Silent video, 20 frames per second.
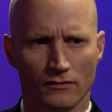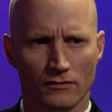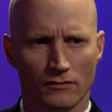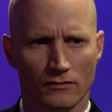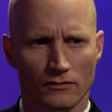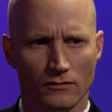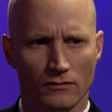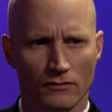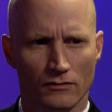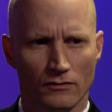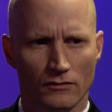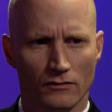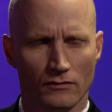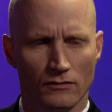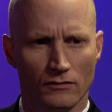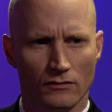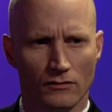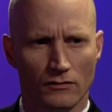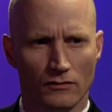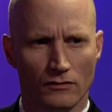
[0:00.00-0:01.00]

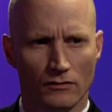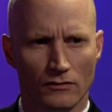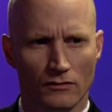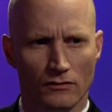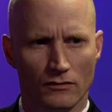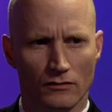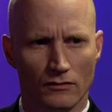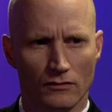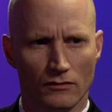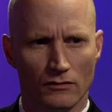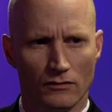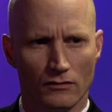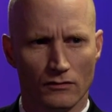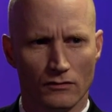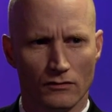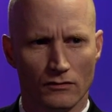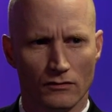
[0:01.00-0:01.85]
(silence)